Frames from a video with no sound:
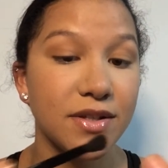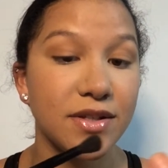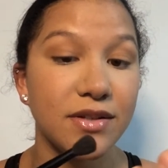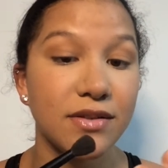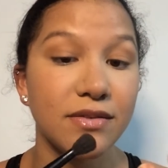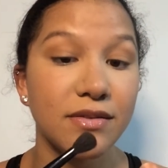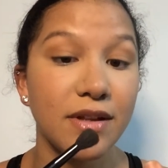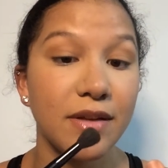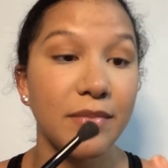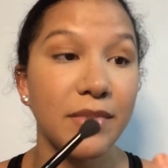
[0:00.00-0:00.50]
so
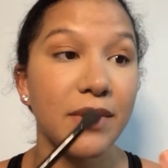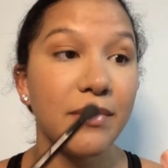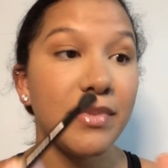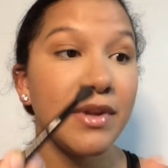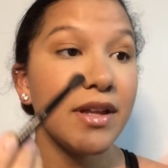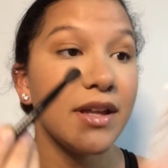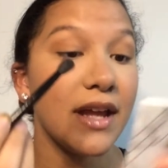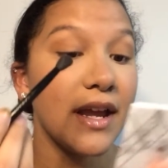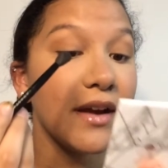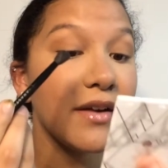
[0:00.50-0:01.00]
let me
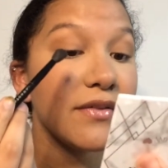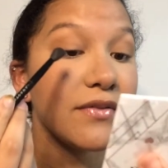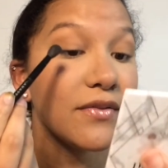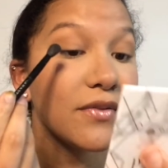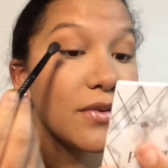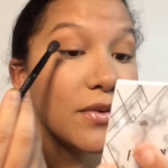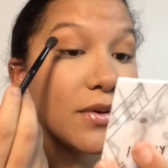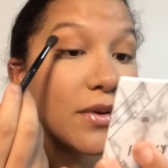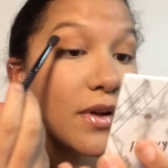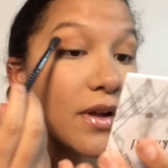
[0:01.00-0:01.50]
be
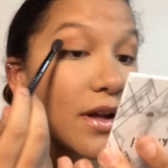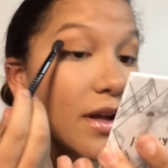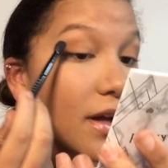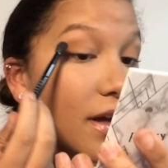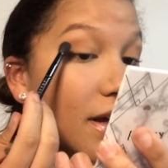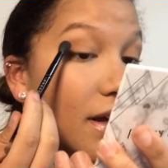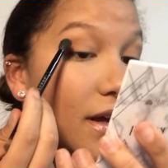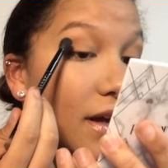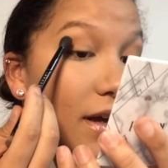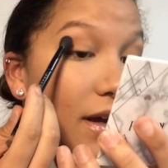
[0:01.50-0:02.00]
careful.
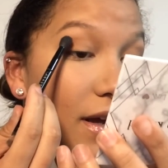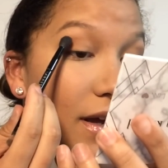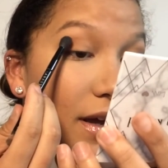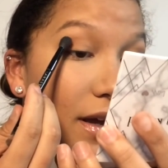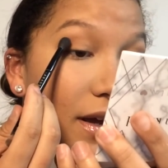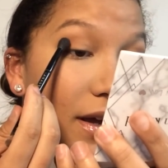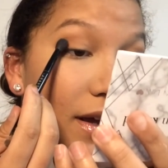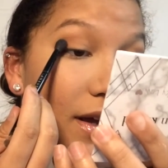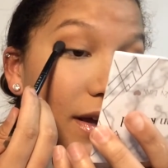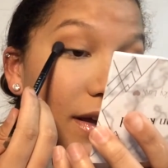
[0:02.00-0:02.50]

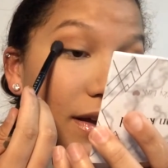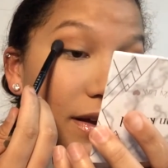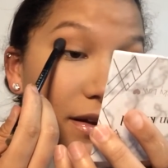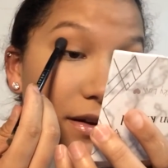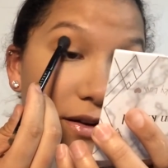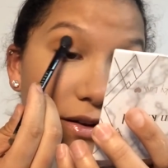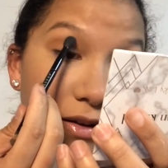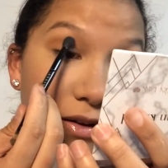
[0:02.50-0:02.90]
And